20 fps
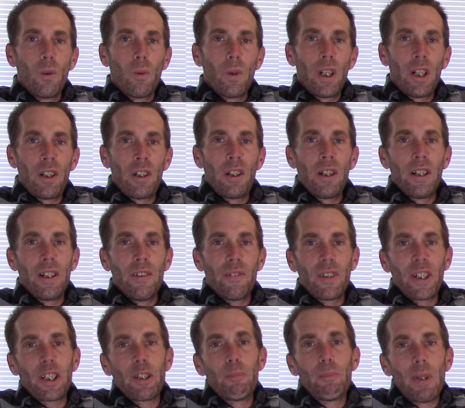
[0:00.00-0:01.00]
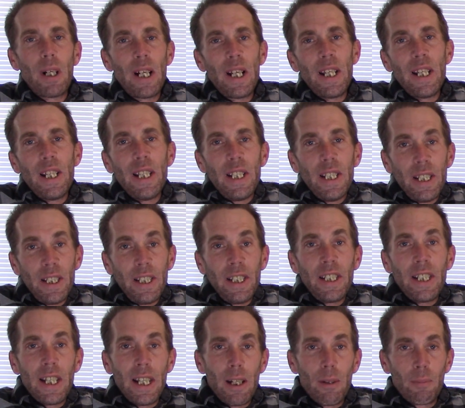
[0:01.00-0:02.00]
Well, if I could buy any
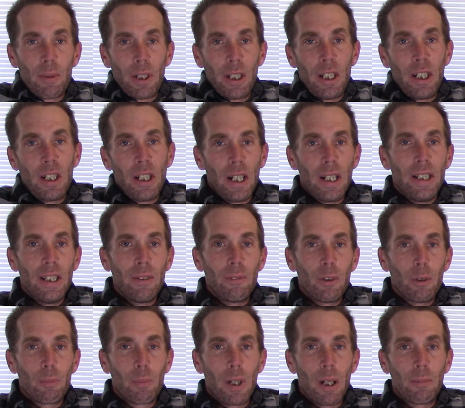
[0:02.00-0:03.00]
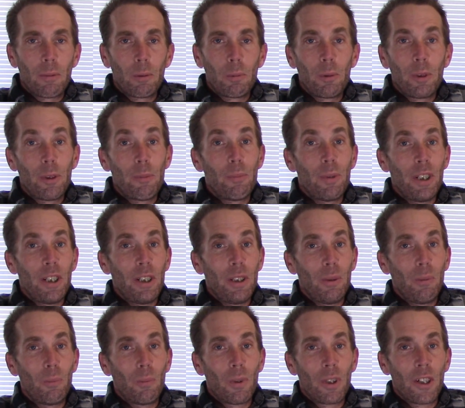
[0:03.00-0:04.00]
camera, it would probably
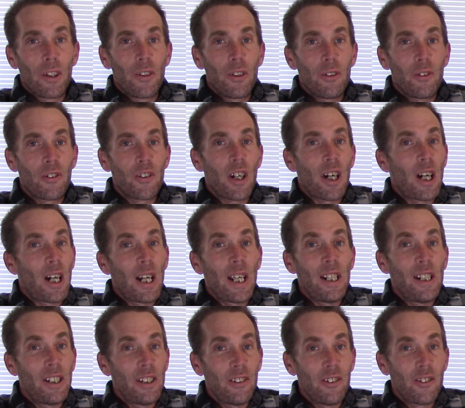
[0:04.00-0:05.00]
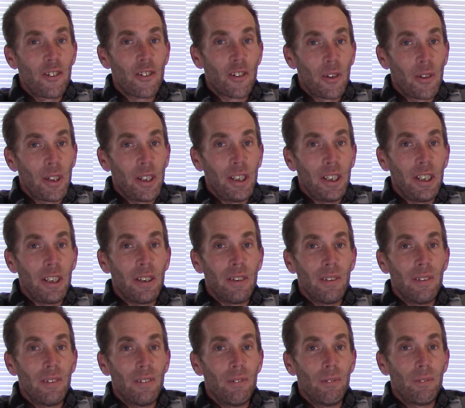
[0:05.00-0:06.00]
be one of those high-end Sony
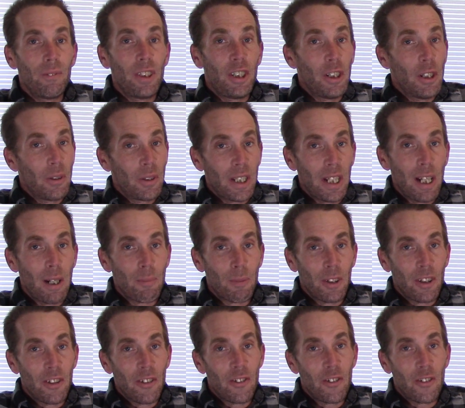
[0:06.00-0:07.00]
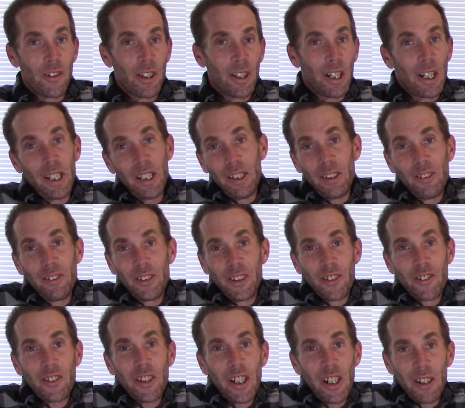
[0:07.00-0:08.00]
video cameras that I
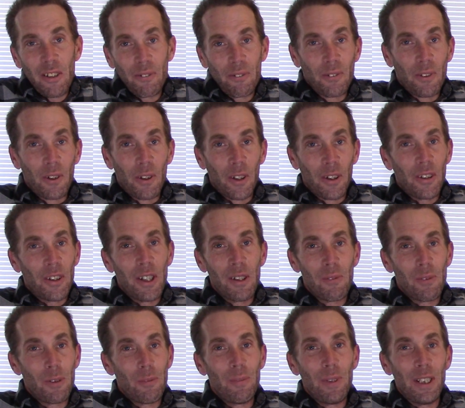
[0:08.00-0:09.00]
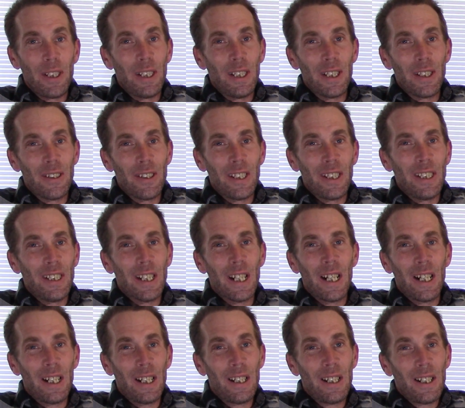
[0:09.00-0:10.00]
just can't afford, that would be in
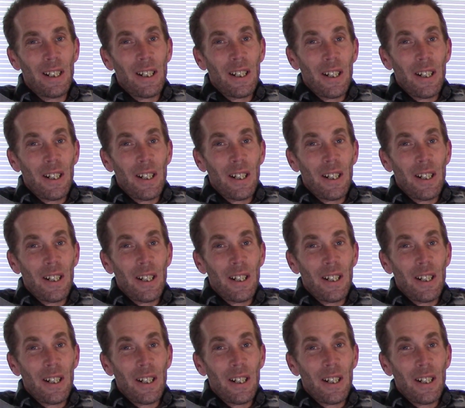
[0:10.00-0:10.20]
the